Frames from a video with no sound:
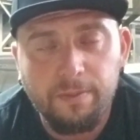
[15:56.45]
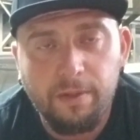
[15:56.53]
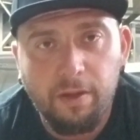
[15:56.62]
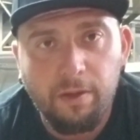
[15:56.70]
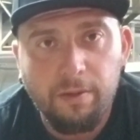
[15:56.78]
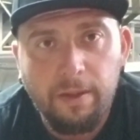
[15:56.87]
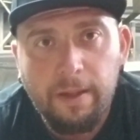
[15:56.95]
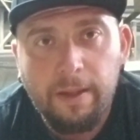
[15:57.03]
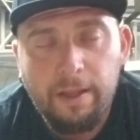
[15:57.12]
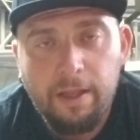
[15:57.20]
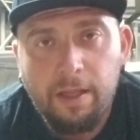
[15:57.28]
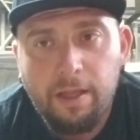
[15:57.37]
You know,
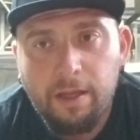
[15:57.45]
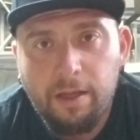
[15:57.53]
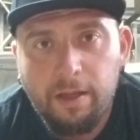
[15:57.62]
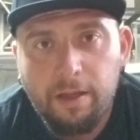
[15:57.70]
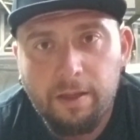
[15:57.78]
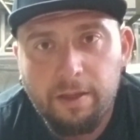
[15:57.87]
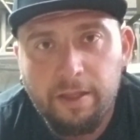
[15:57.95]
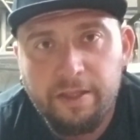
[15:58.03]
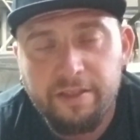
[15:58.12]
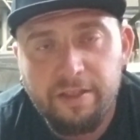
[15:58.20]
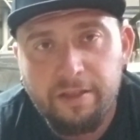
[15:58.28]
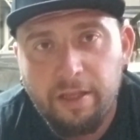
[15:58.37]
like I
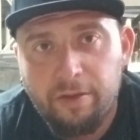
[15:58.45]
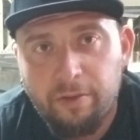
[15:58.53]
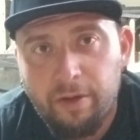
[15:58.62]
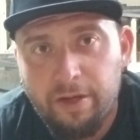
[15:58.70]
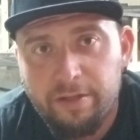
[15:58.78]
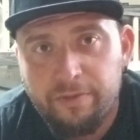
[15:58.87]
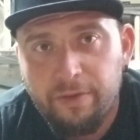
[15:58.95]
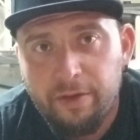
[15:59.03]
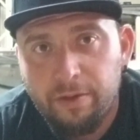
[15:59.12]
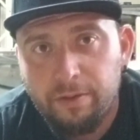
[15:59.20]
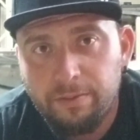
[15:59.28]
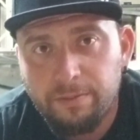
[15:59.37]
said, not the greatest video.